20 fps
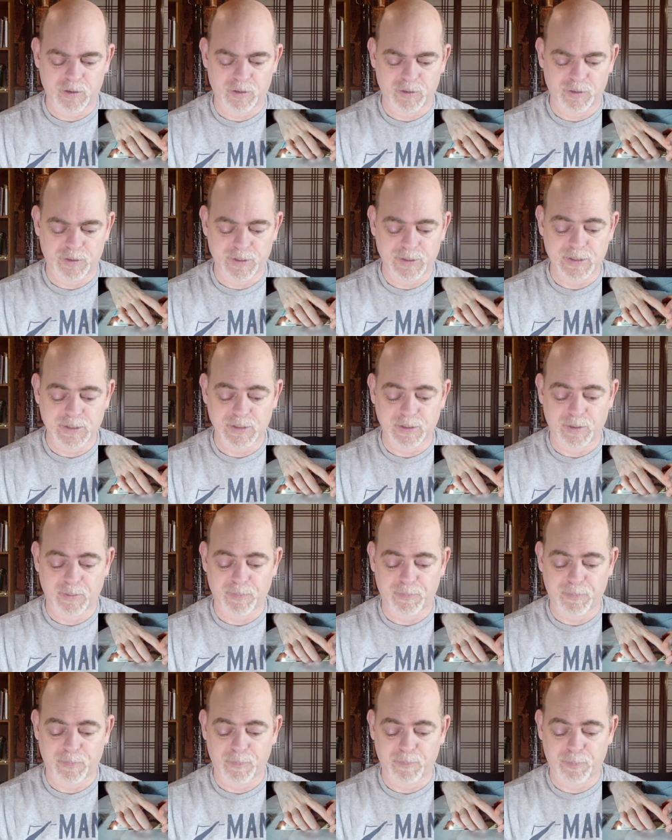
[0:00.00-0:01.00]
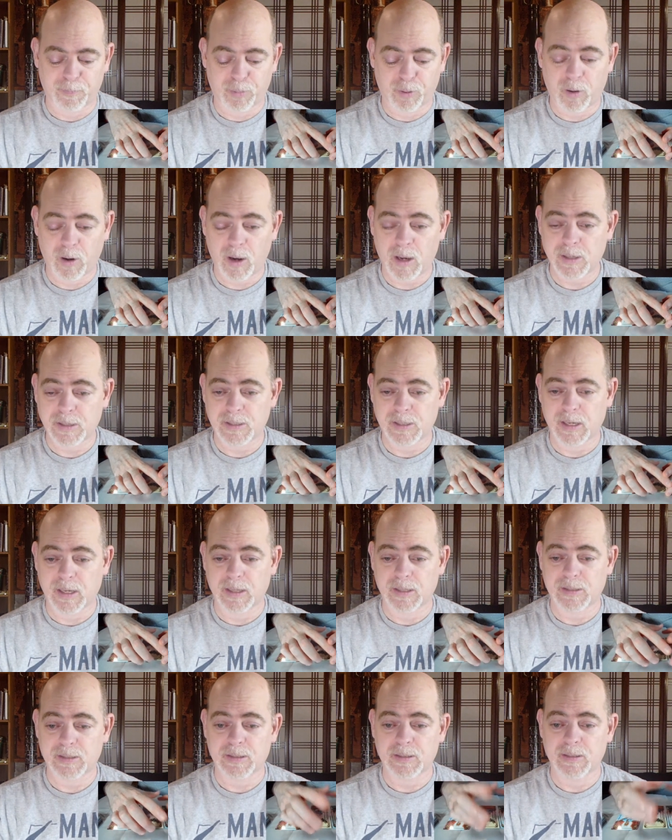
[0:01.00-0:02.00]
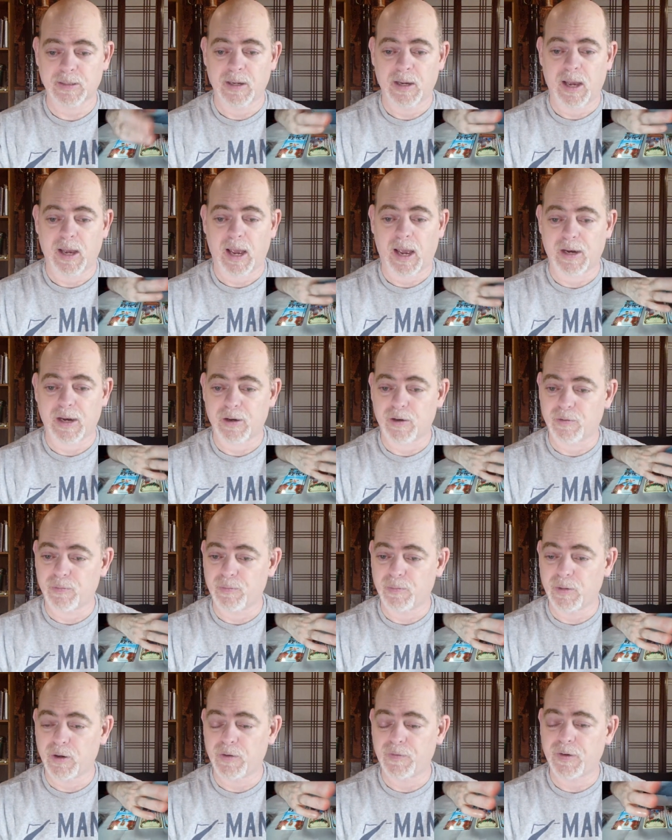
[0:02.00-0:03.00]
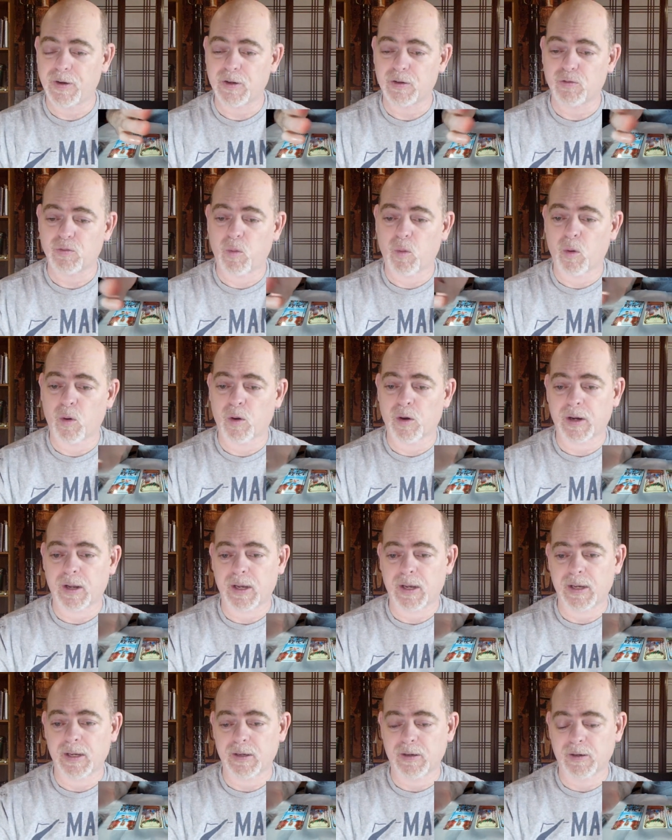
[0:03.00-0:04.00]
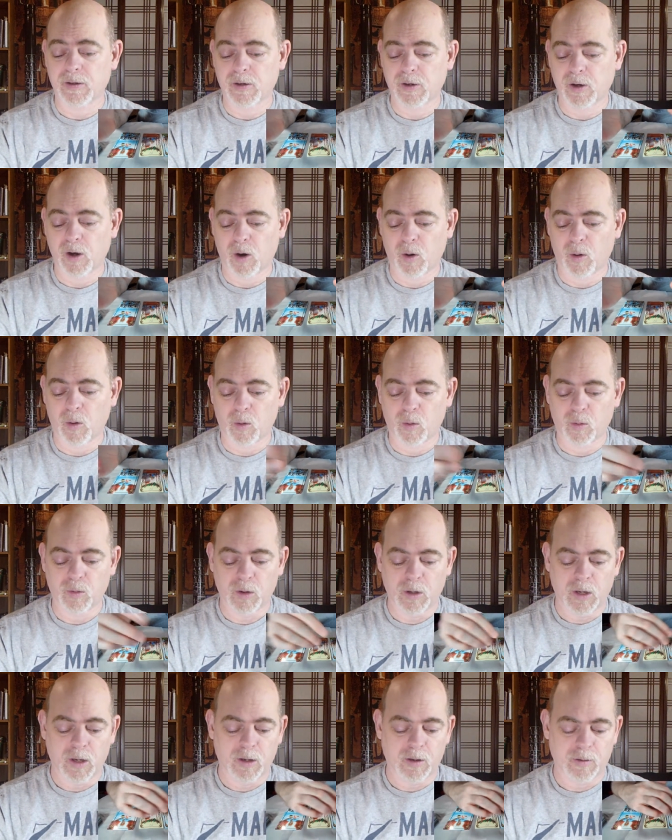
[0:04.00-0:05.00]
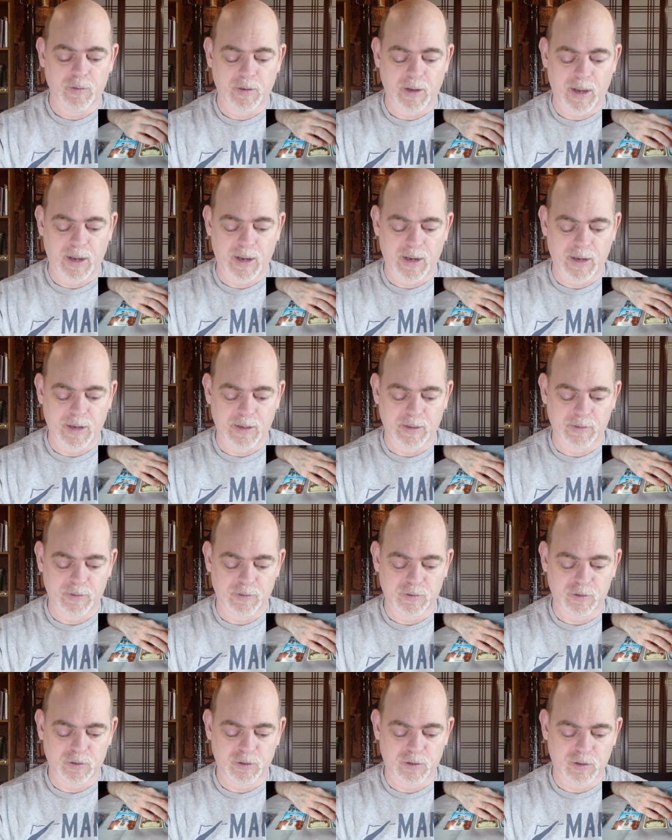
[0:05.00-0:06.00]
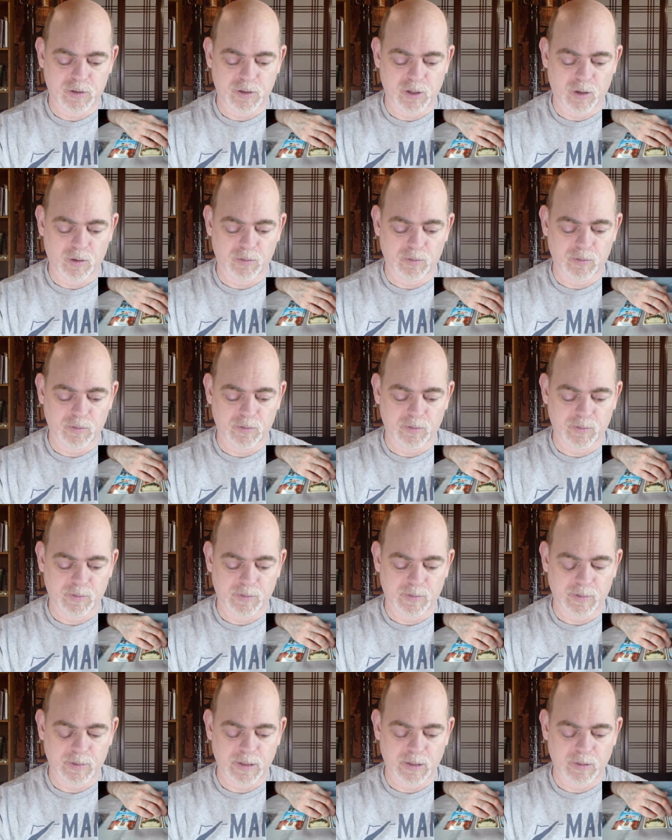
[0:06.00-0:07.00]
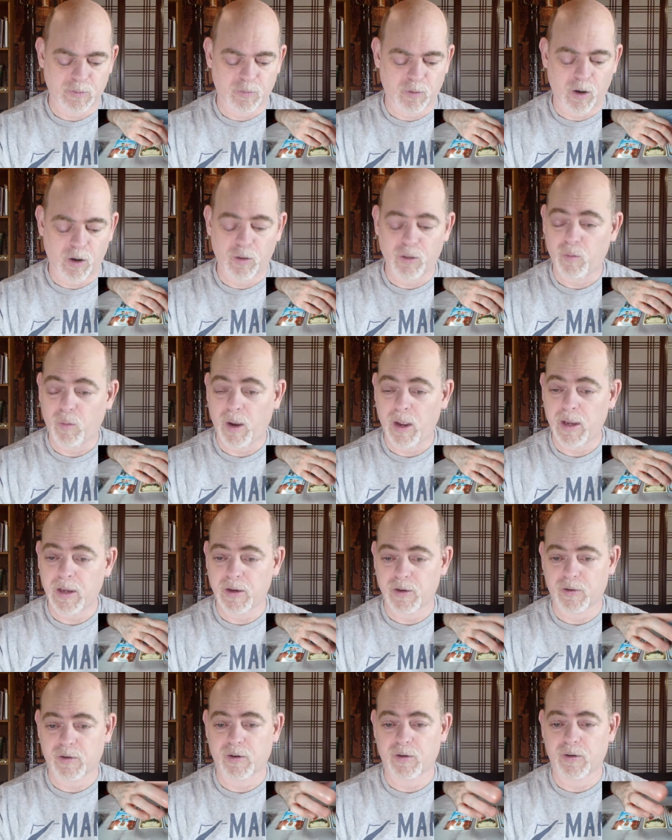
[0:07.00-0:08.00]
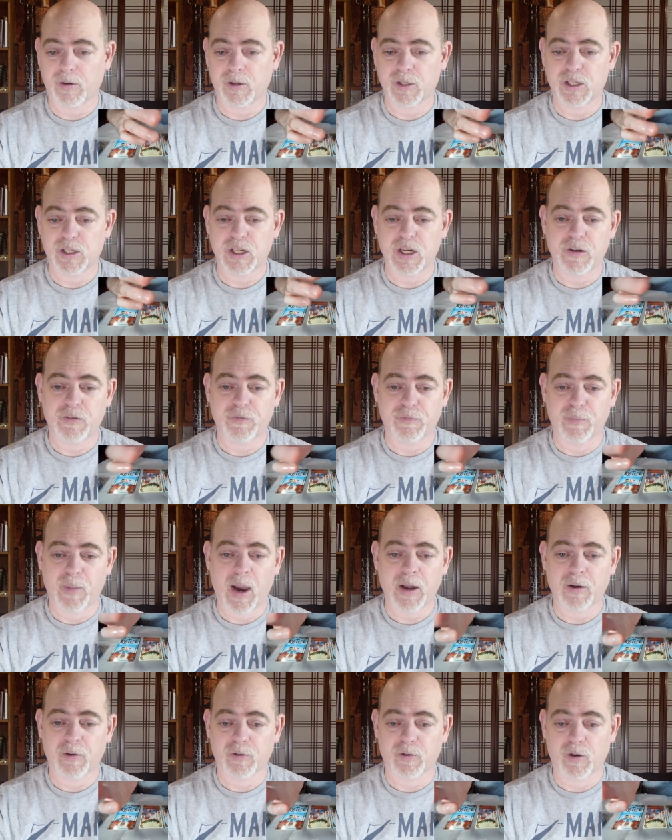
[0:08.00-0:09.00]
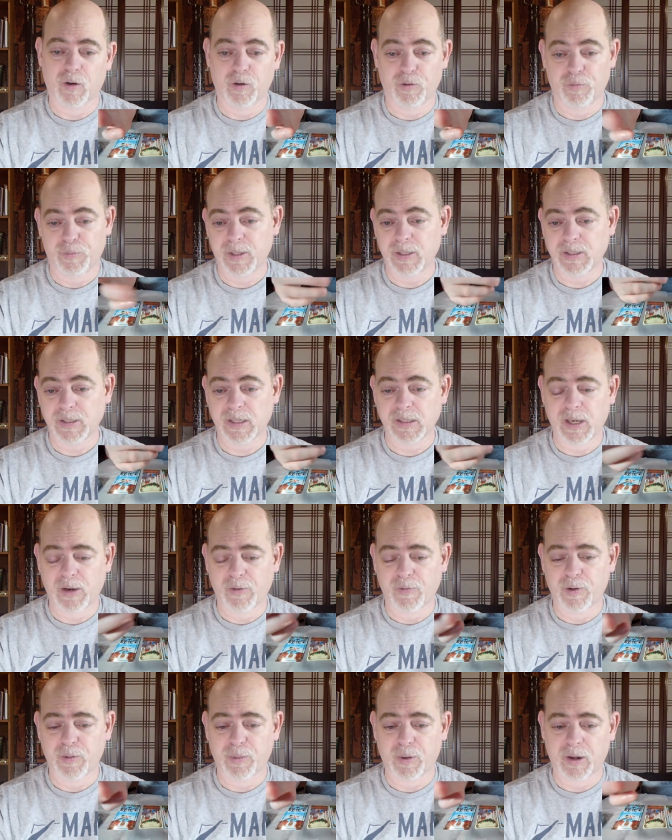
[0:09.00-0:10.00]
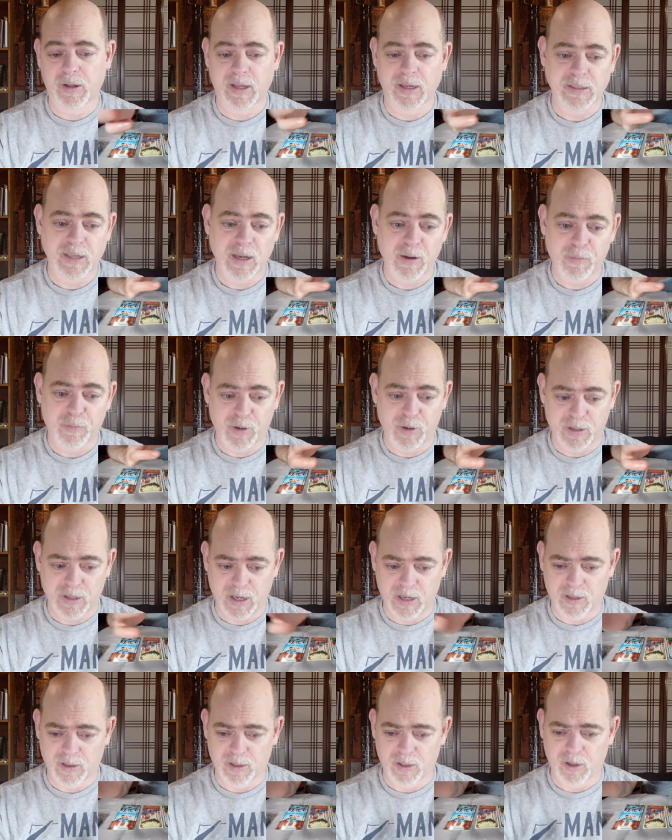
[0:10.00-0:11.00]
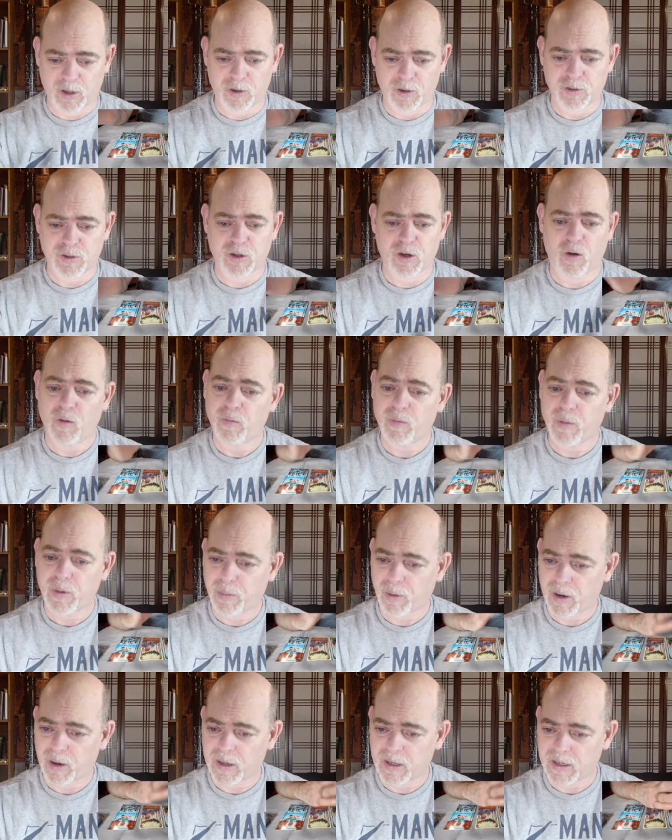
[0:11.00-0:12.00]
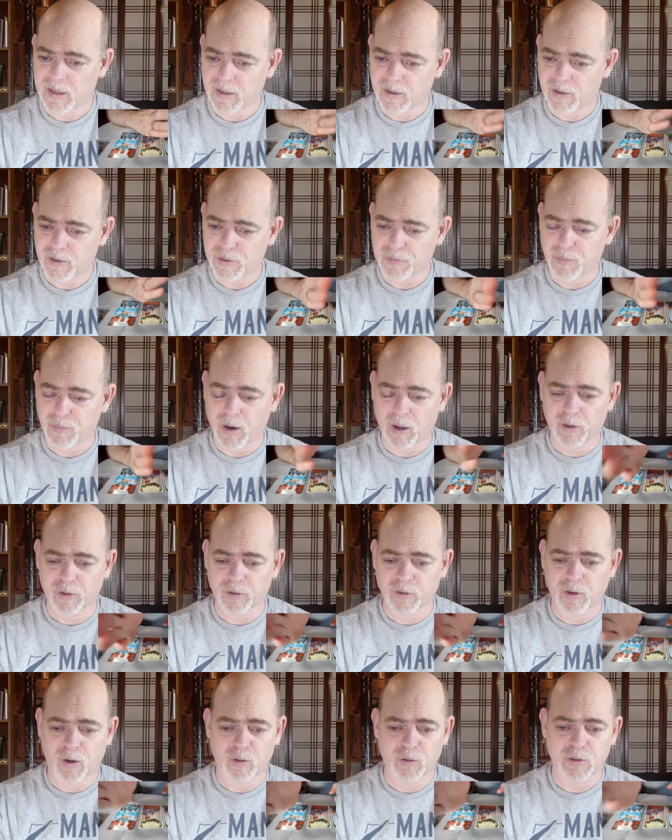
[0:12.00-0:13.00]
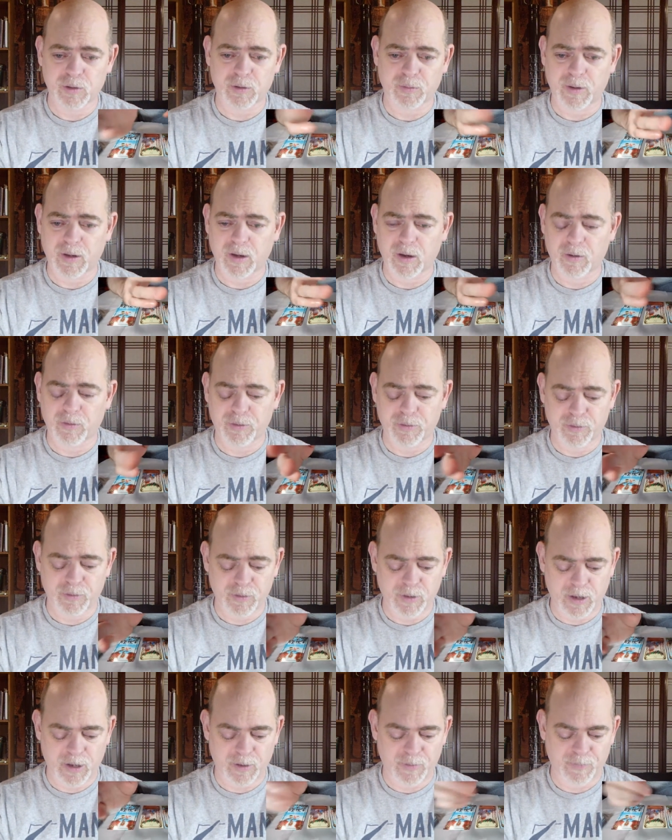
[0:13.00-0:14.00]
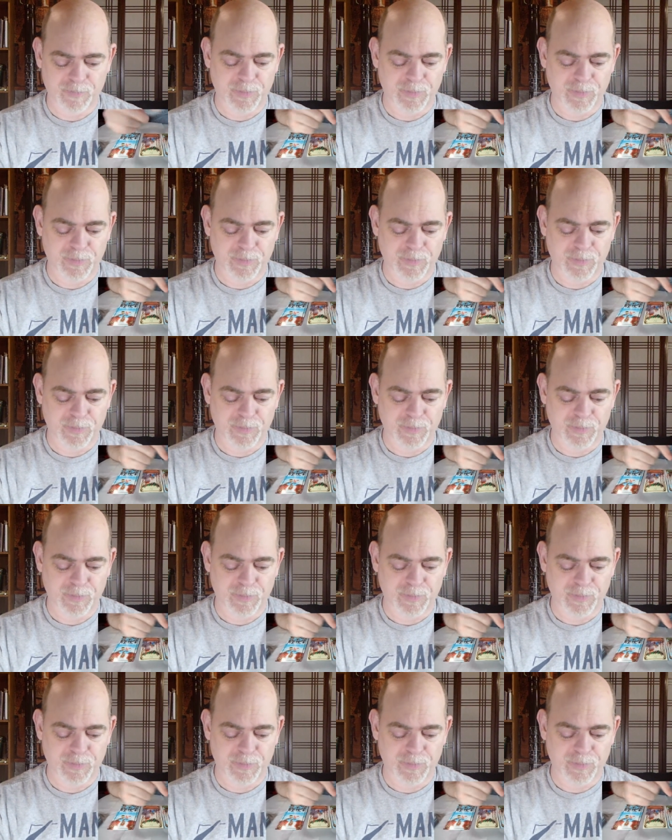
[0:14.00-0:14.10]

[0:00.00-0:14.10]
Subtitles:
this is a process and you're moving toward a goal, and don't along the way you're going to achieve minor goals, because that's how we break things up. We take a large goal and we break it into smaller goals and we go through there.